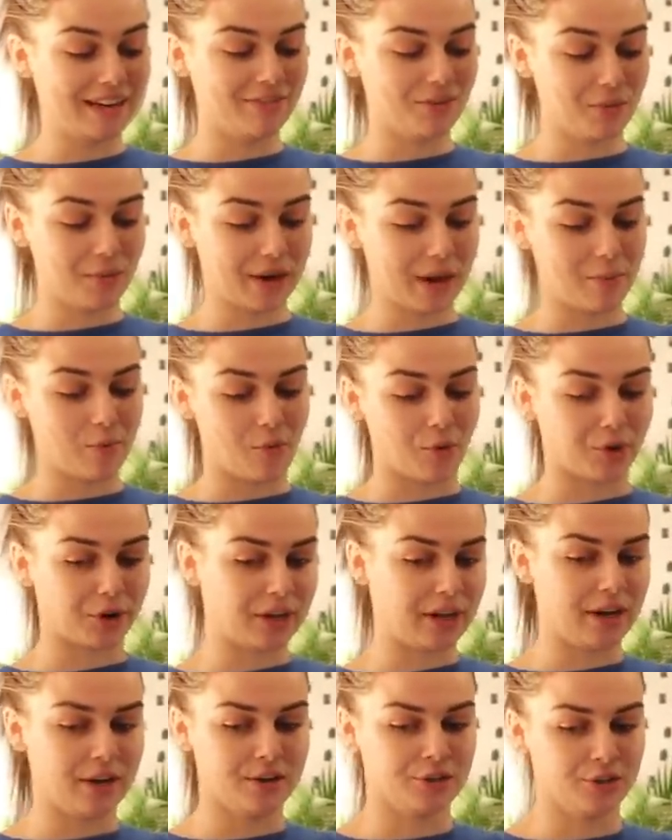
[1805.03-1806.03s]
Even when I'm
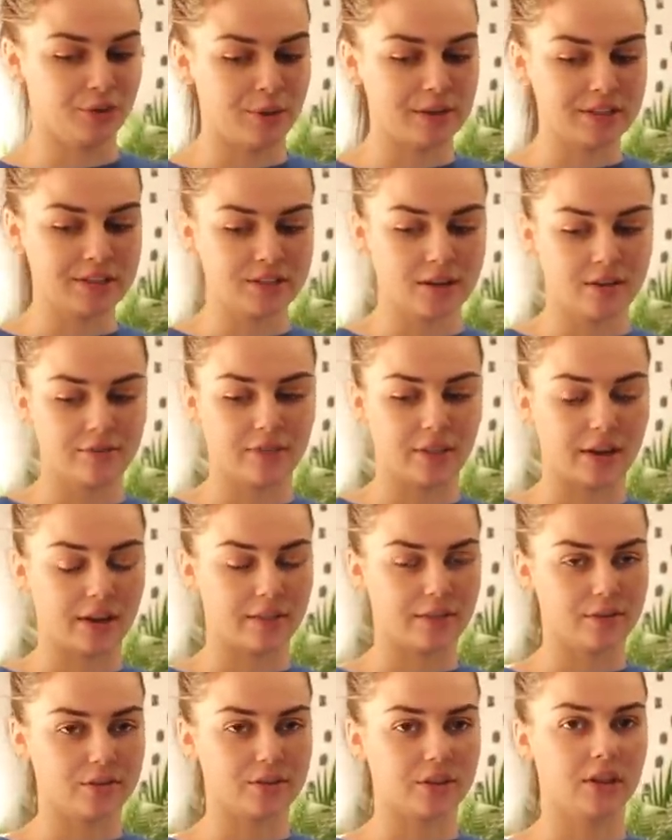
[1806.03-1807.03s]
working and doing stuff, like
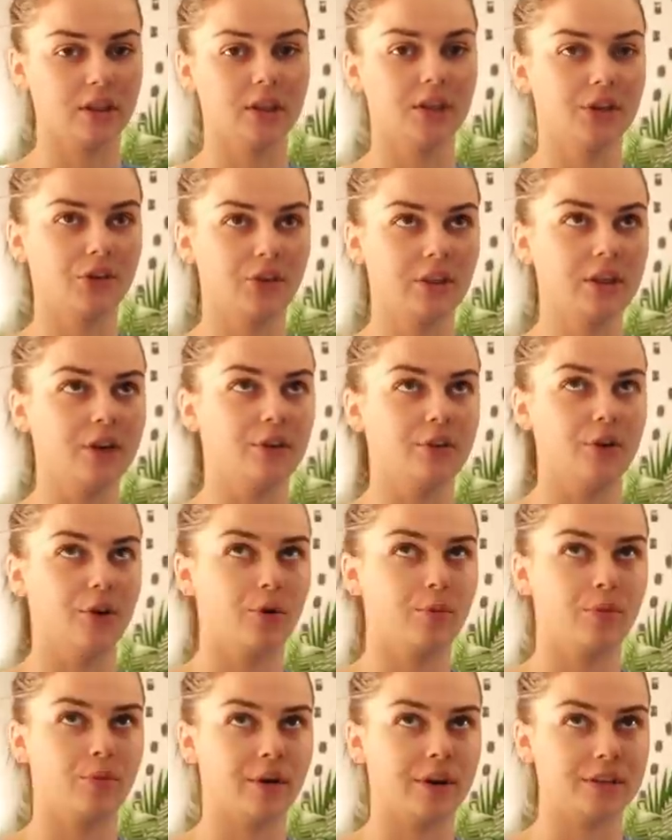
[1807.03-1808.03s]
there's literally
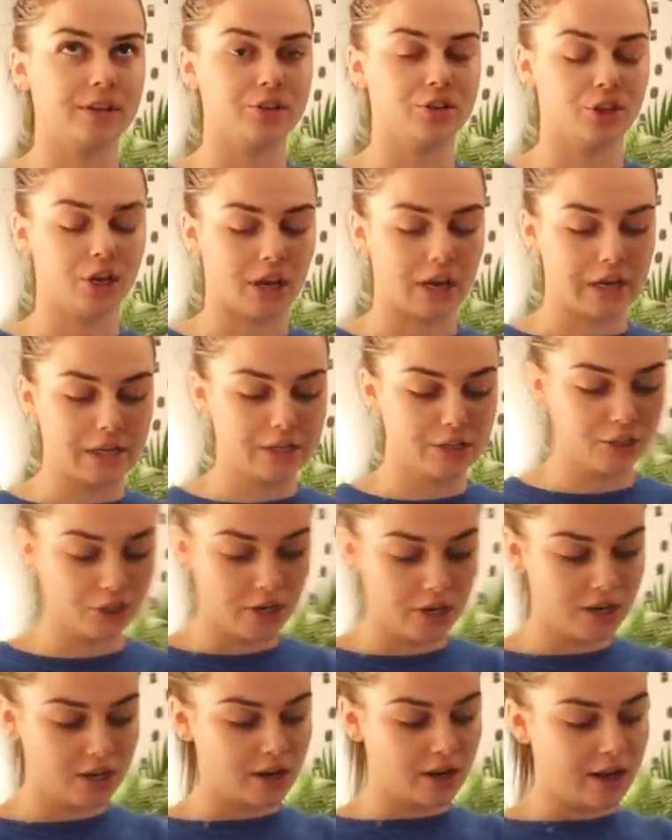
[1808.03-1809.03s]
no point to
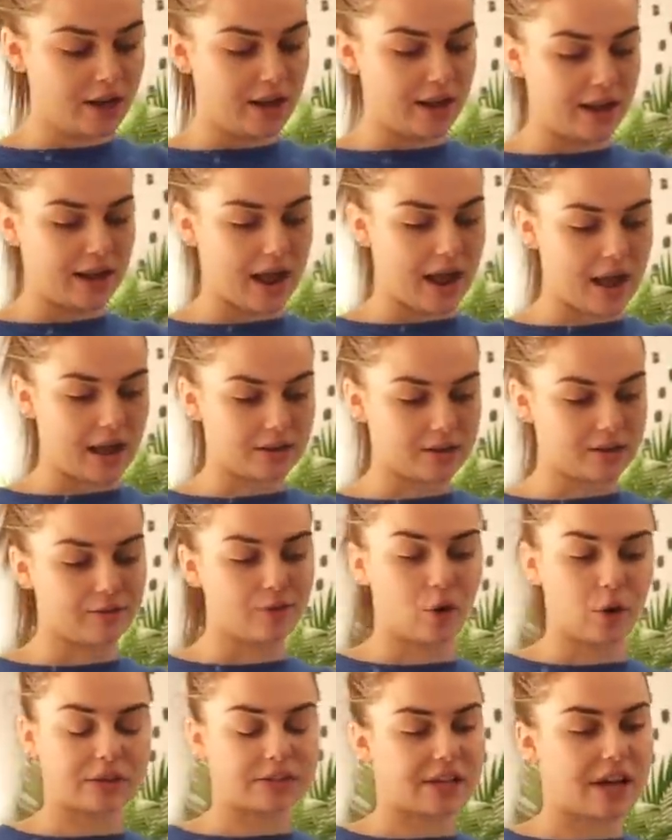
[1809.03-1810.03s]
change. And
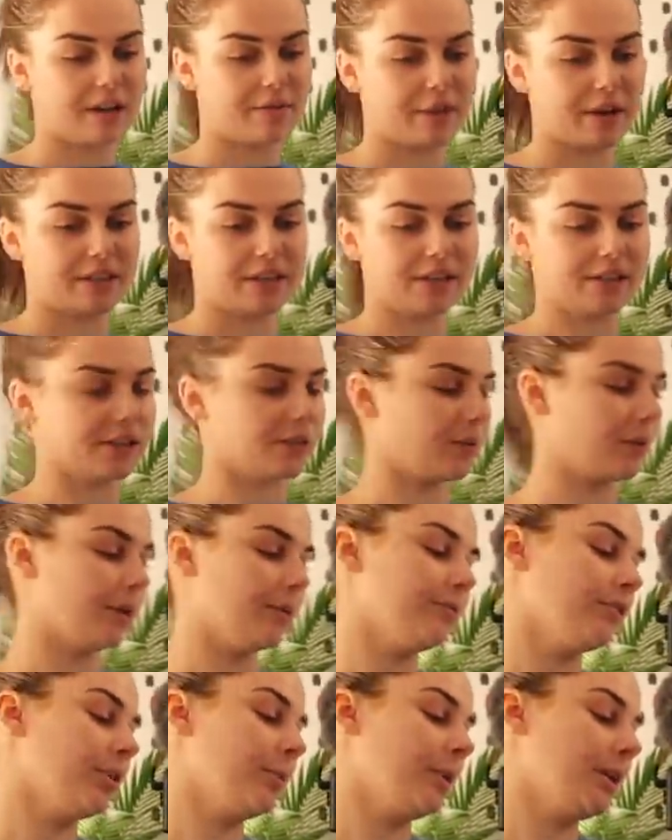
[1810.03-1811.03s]
of course I have my days like when
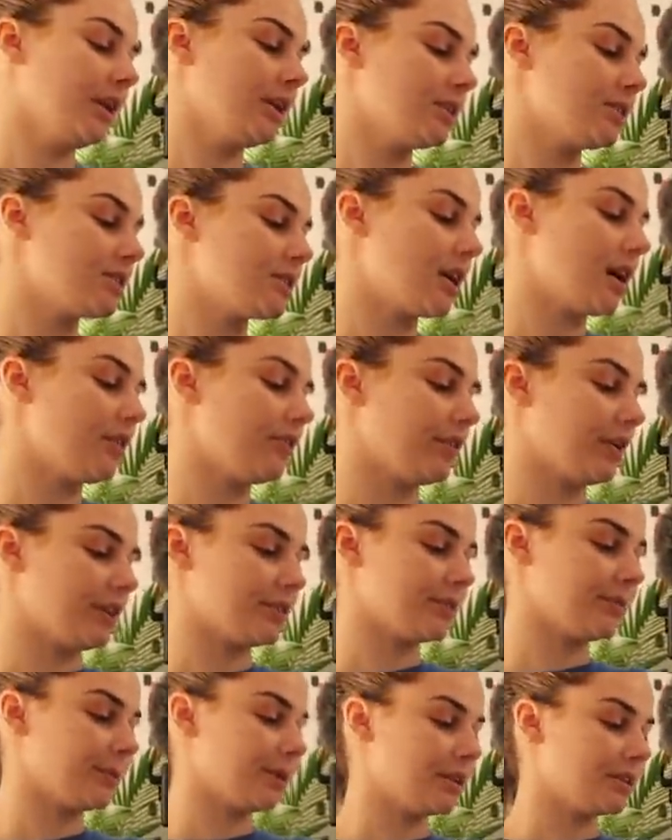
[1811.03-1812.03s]
I'm filming and stuff,
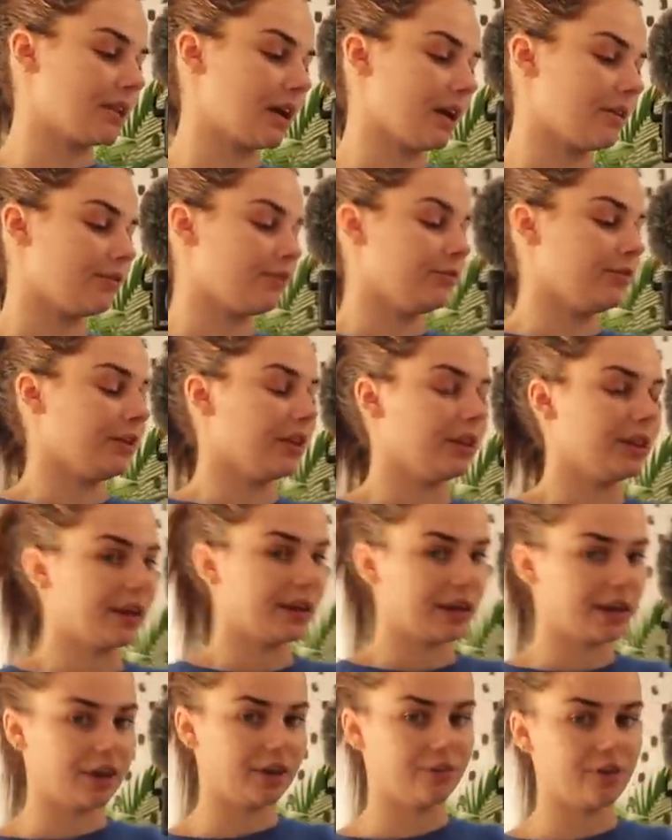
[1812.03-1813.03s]
and some days I feel
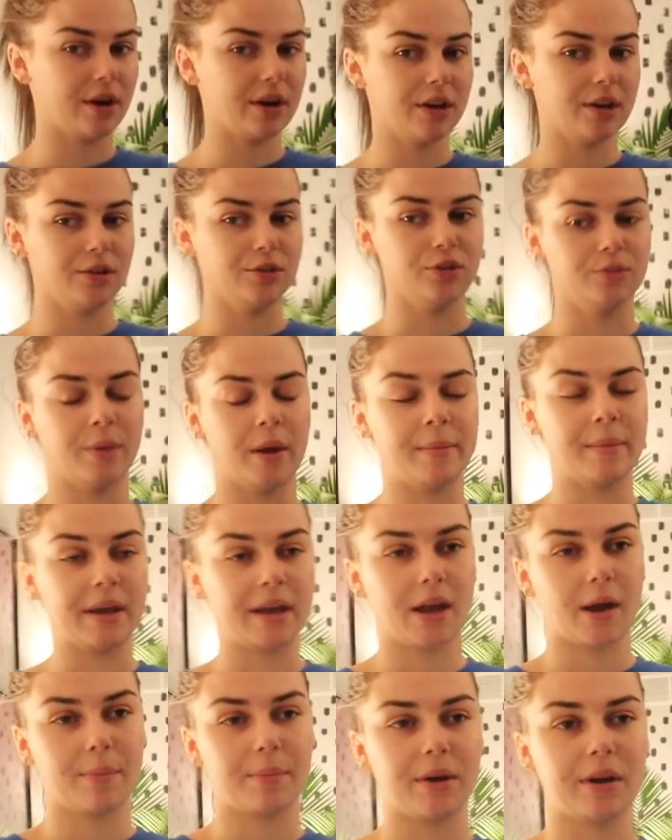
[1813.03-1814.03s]
like getting ready to do my
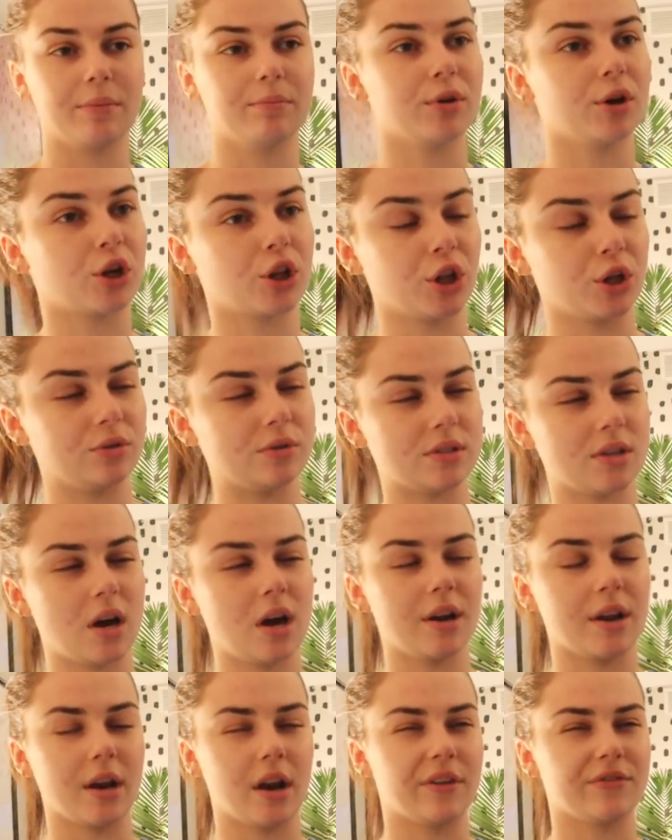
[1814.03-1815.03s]
makeup and put clothes
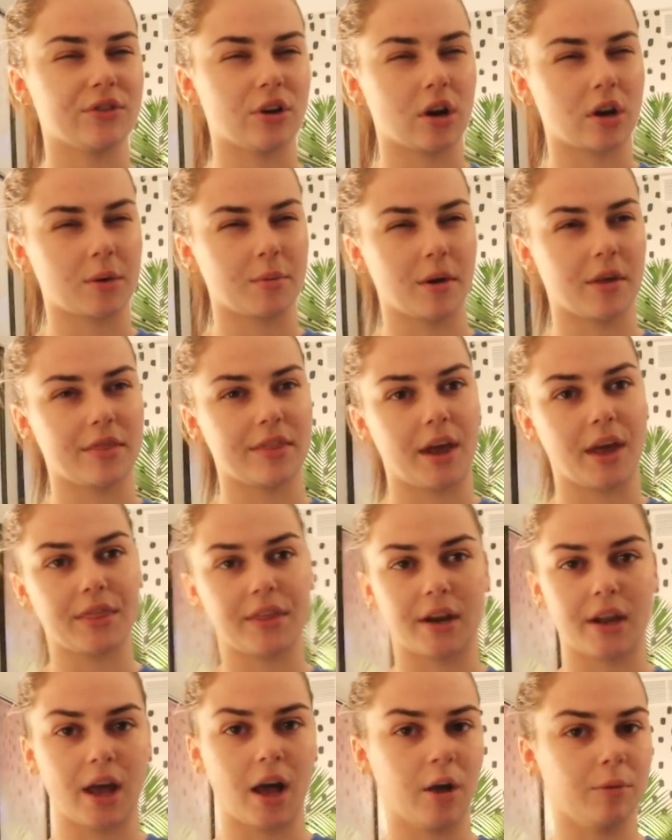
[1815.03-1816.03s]
on, and I've talked about
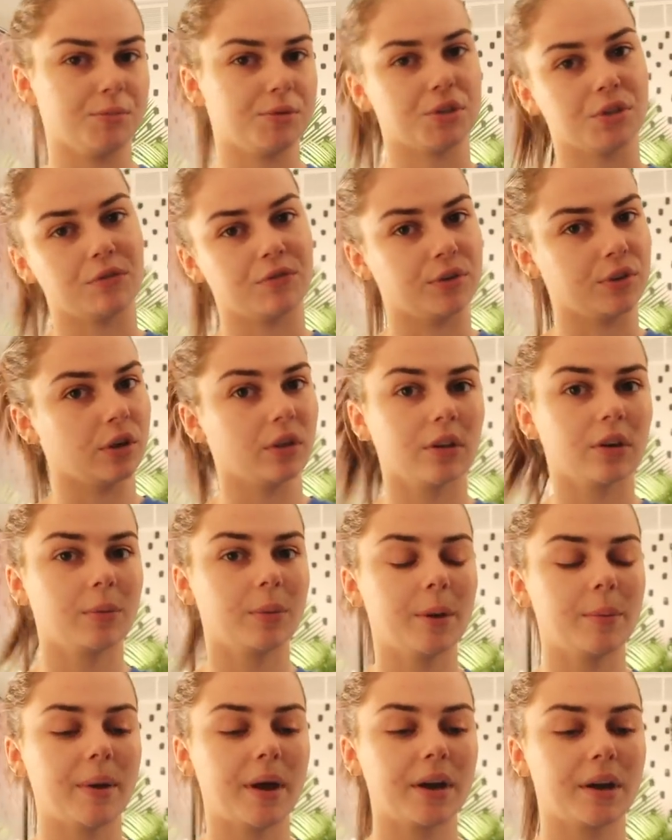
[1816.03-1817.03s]
that it helps you feel a little
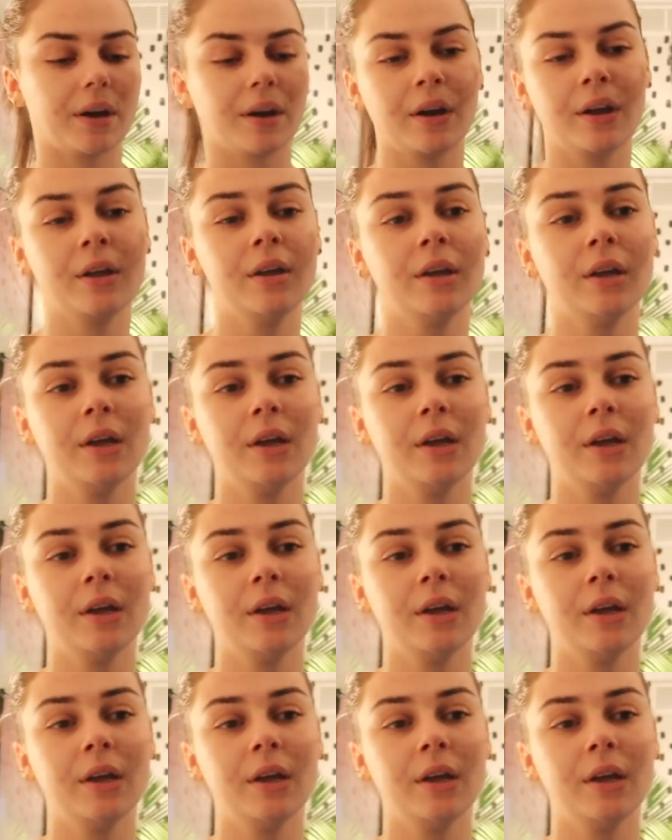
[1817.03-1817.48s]
bit better.